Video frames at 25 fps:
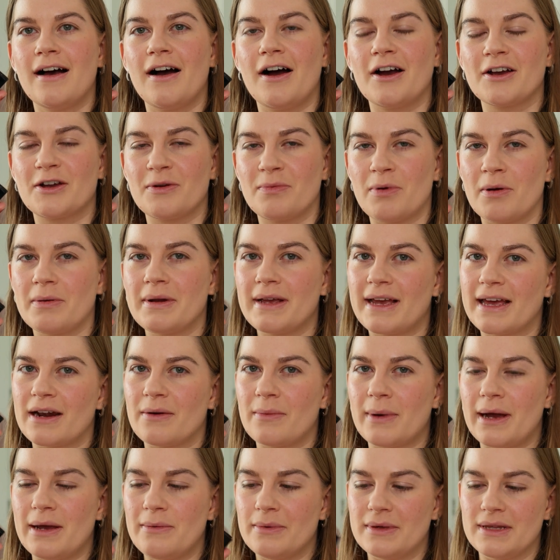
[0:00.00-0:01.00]
I could probably get
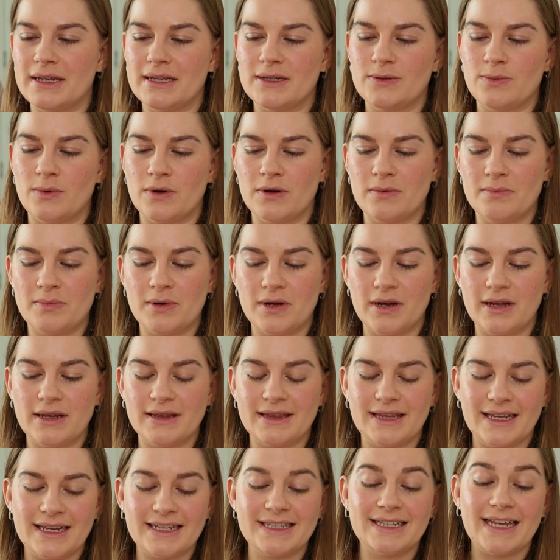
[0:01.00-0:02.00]
away with this one, but
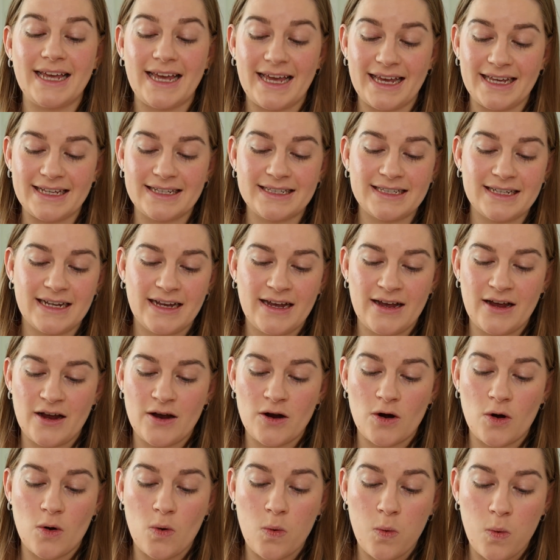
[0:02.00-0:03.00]
this is
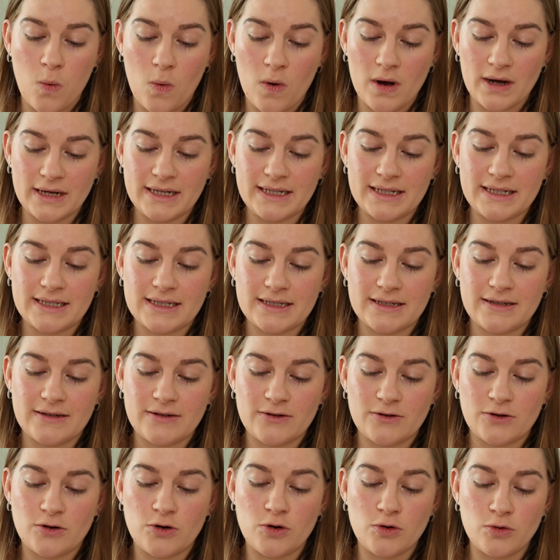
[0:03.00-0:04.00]
quite
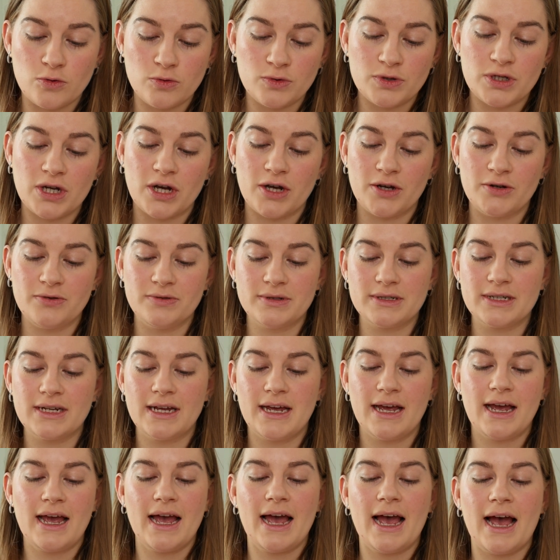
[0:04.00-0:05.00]
cool toned,
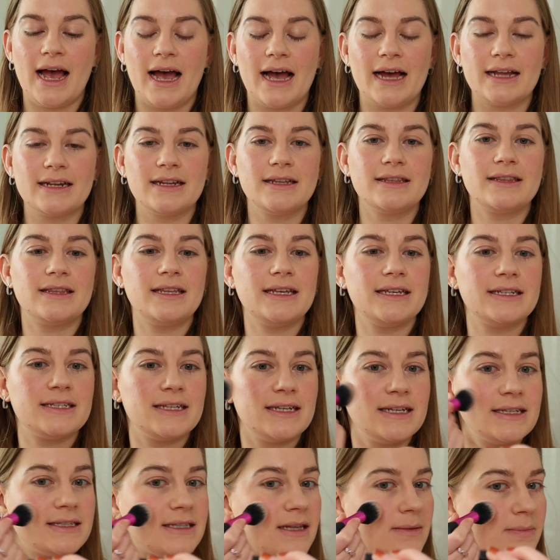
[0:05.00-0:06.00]
and this
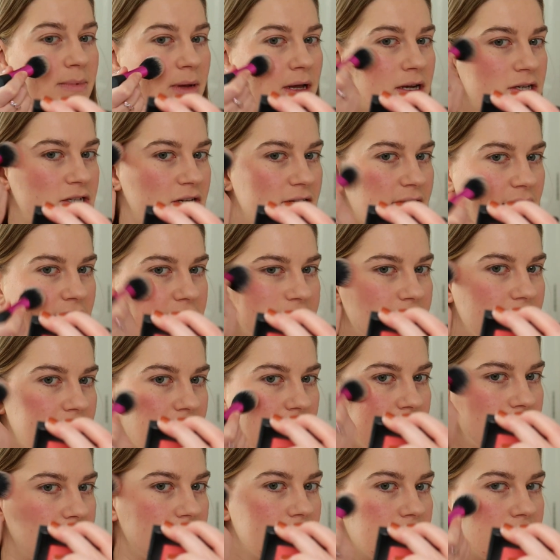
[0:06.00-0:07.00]
is the blusher that's
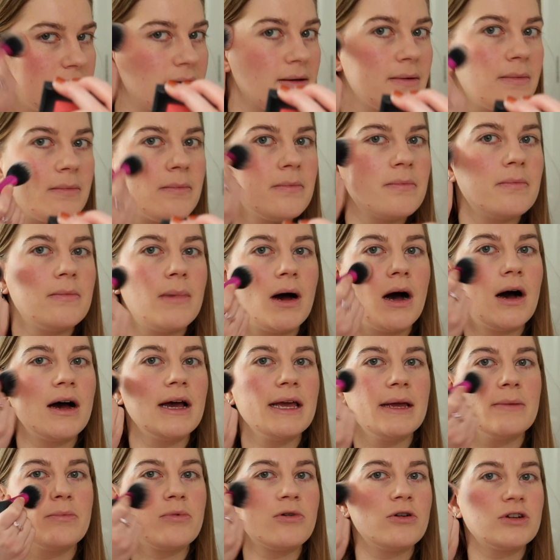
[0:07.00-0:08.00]
in
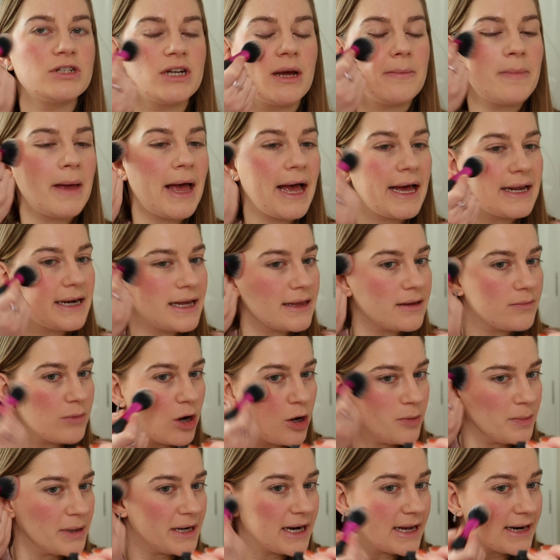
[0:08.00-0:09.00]
my Project Pan at the
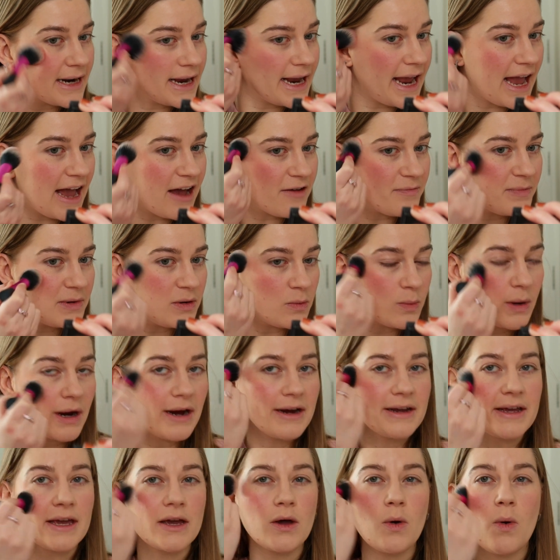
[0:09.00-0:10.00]
moment, and I have been
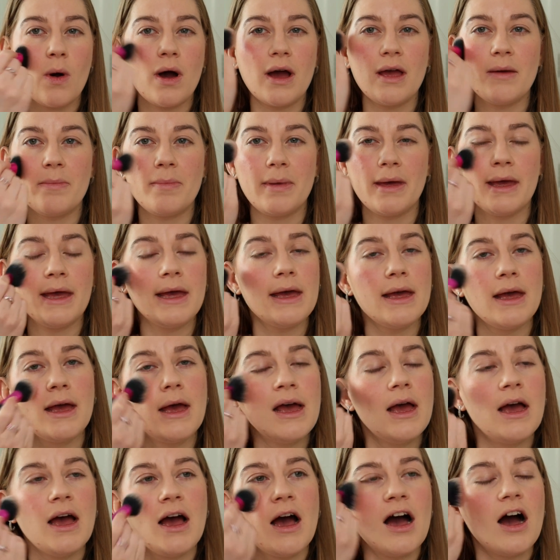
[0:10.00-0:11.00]
wearing it quite a bit.
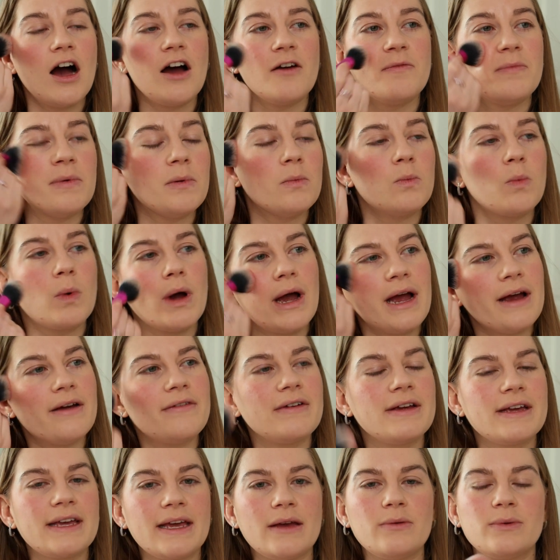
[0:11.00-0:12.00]
I've been
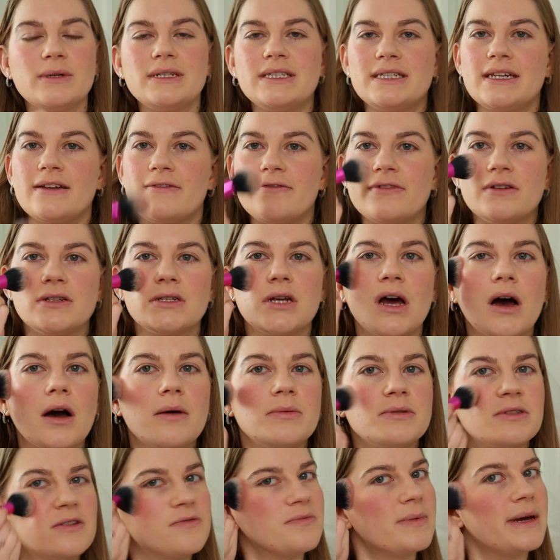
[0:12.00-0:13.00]
wearing it with different
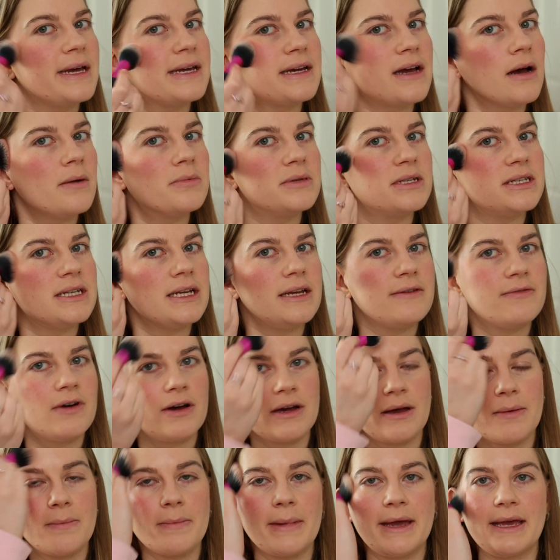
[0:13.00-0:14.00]
types of makeup to see if I
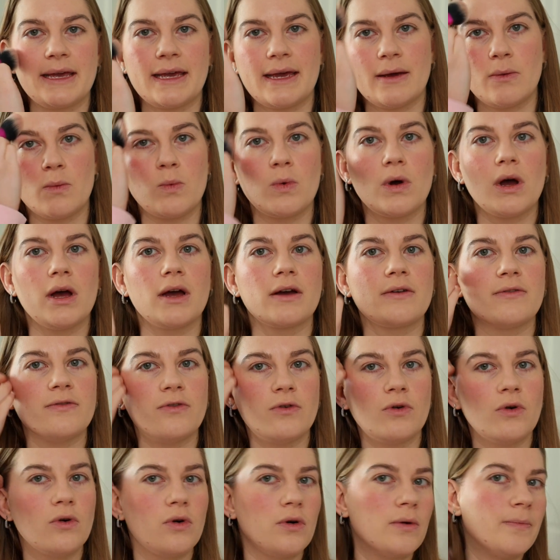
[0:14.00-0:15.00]
can make it work
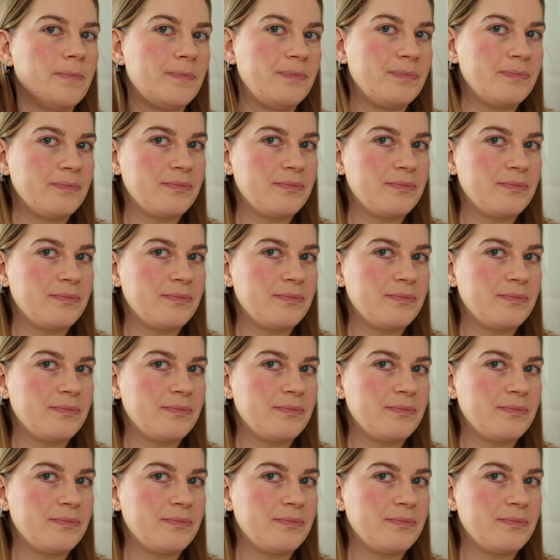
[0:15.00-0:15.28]
for